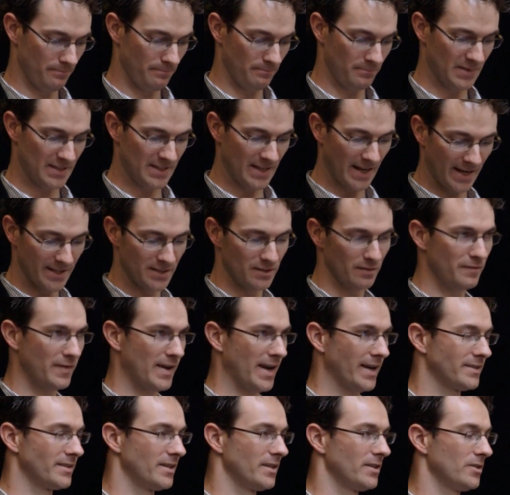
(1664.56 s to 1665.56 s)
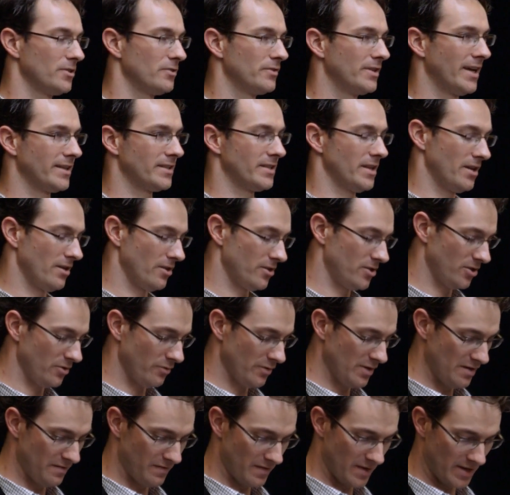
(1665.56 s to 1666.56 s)
besides the fact that you'd get to hear
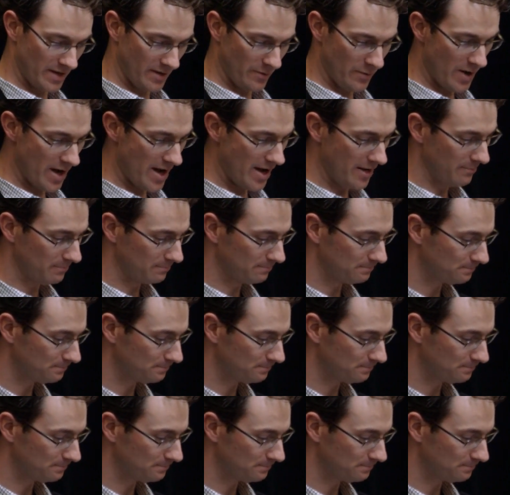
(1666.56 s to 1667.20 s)
Sharif anyway.